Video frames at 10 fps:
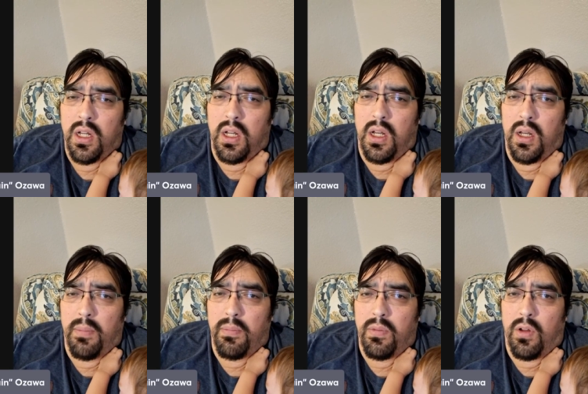
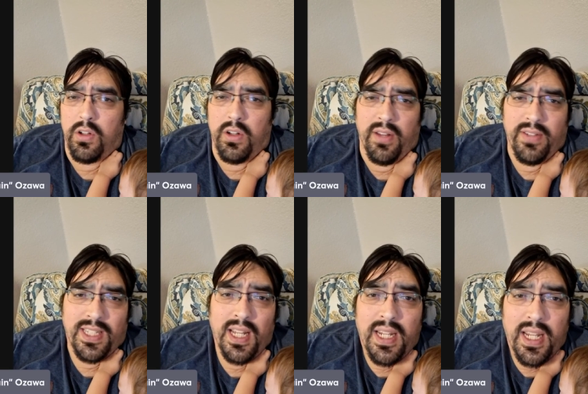All your heavy
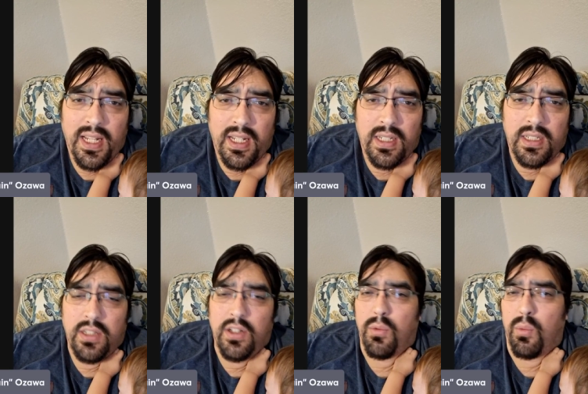sight
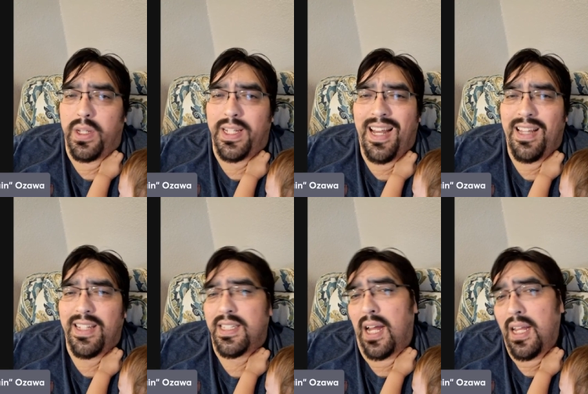cannons, your 1
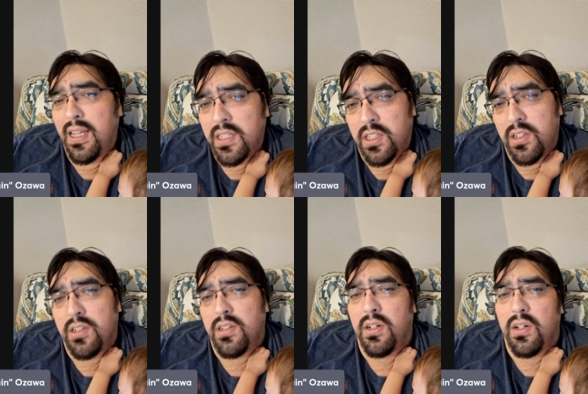Gatling
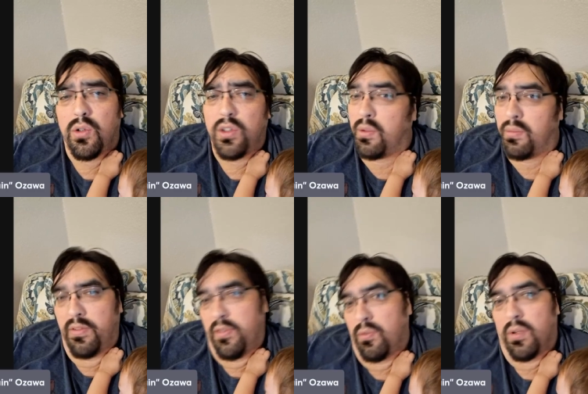silencer, or
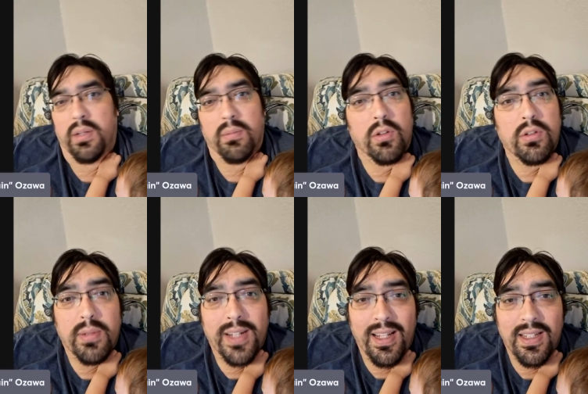if you're running
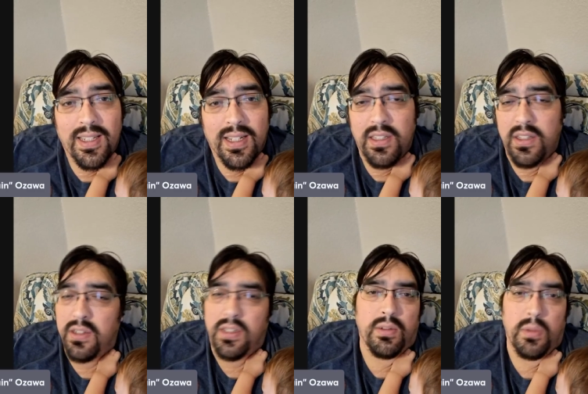multiple Gatling
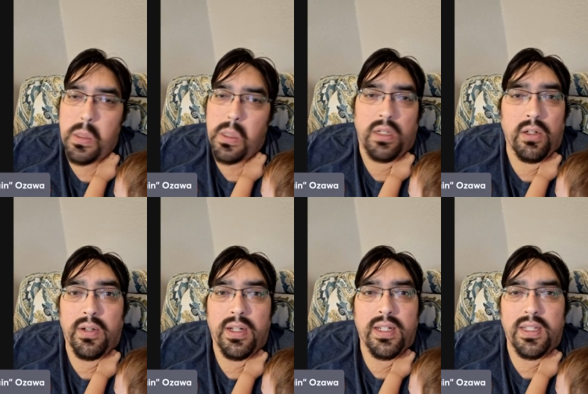silencers,
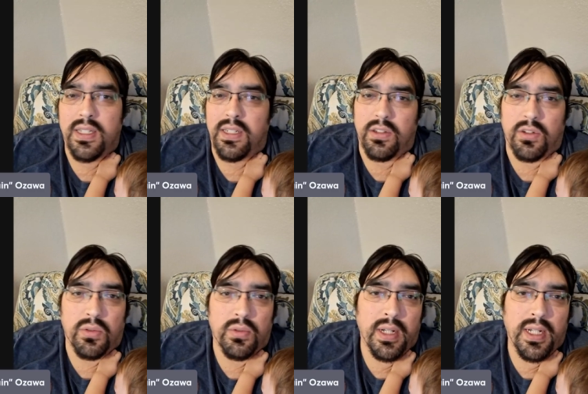go ahead because they're
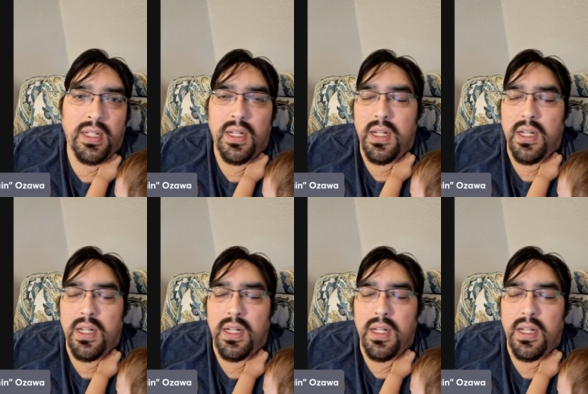great.